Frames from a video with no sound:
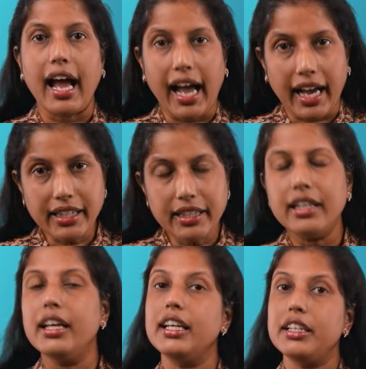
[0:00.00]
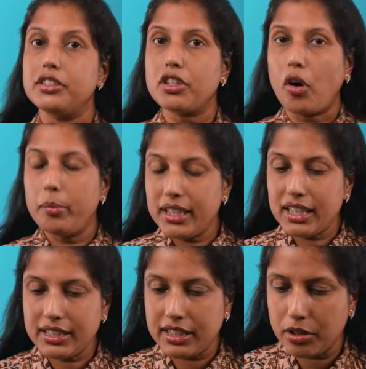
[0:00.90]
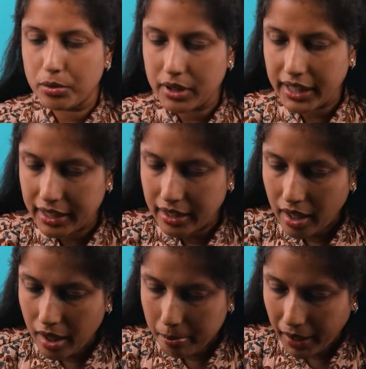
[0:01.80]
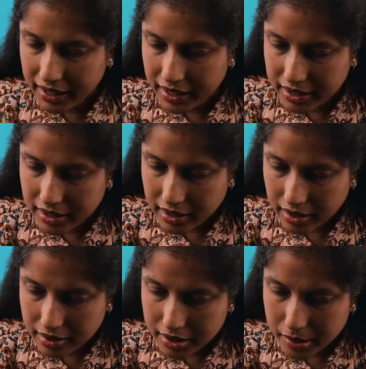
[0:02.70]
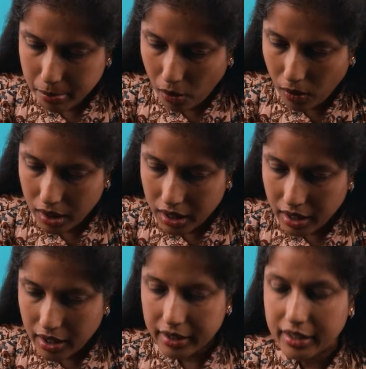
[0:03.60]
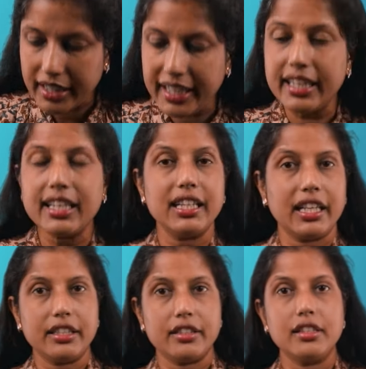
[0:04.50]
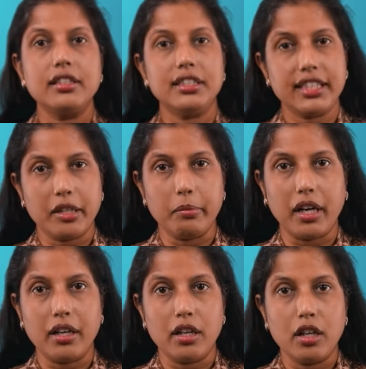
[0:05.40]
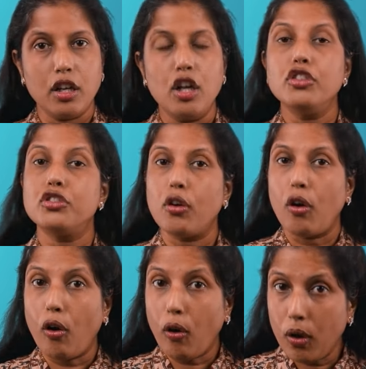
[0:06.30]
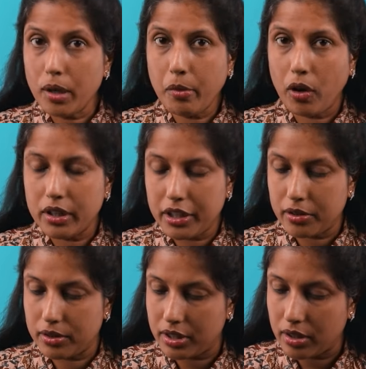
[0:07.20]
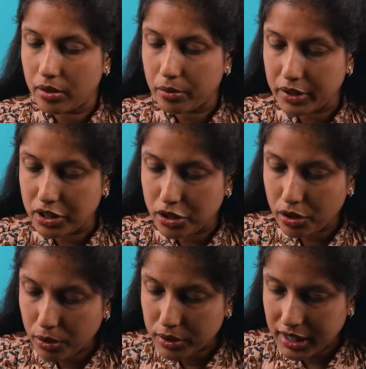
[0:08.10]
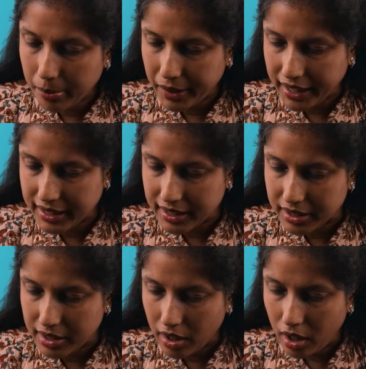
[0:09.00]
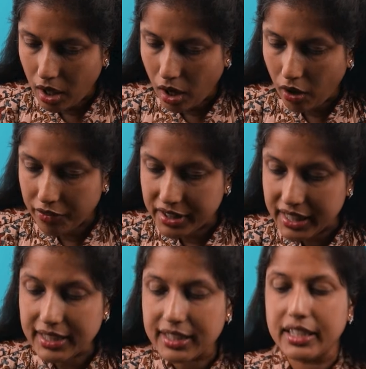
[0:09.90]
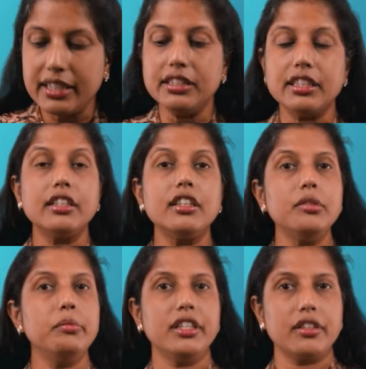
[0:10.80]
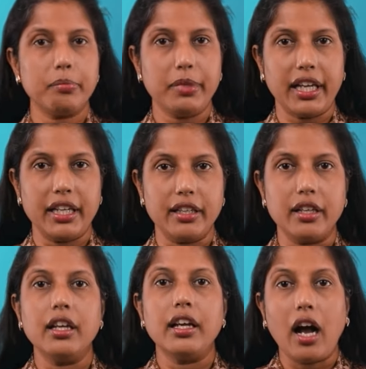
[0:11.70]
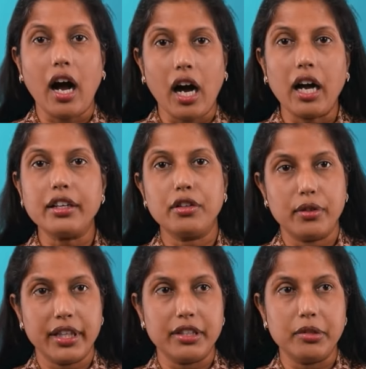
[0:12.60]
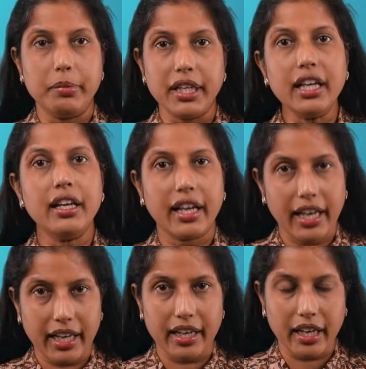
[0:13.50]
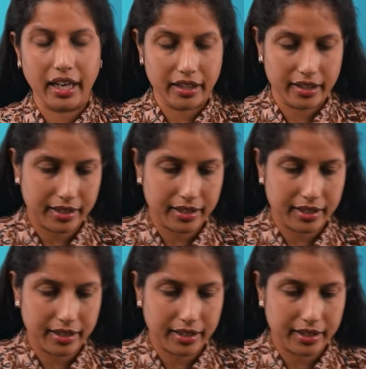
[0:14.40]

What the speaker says: and it is commonly denoted by this small Greek letter sigma. So all molecules which shows the presence of this internal mirror plane are going to be achiral.